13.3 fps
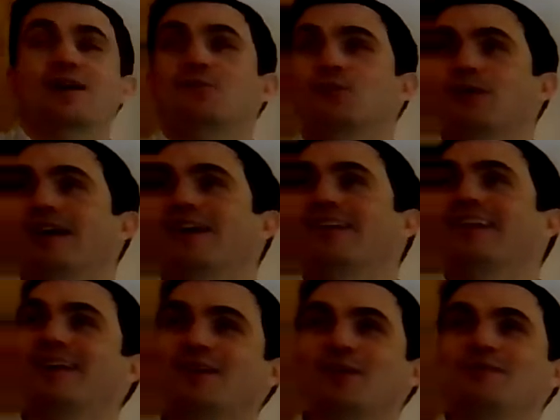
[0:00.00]
I
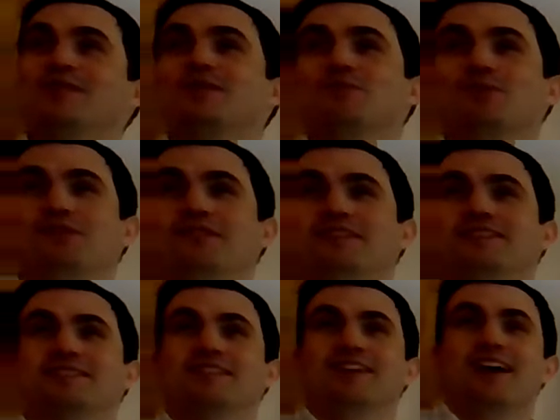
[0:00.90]
rarely go to the
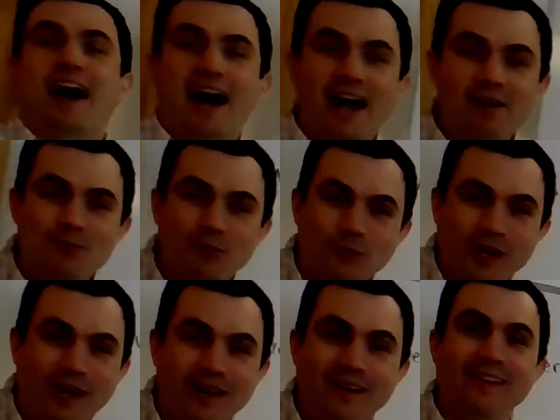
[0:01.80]
movies. I
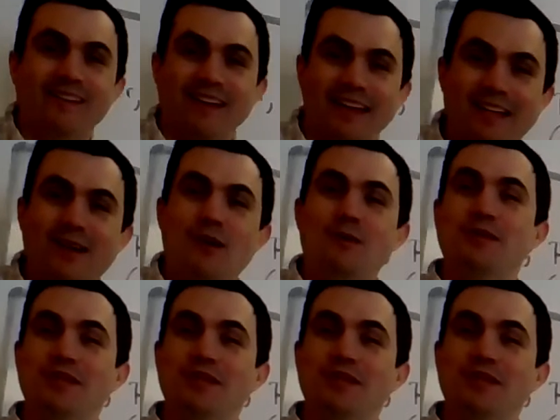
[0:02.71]
rarely go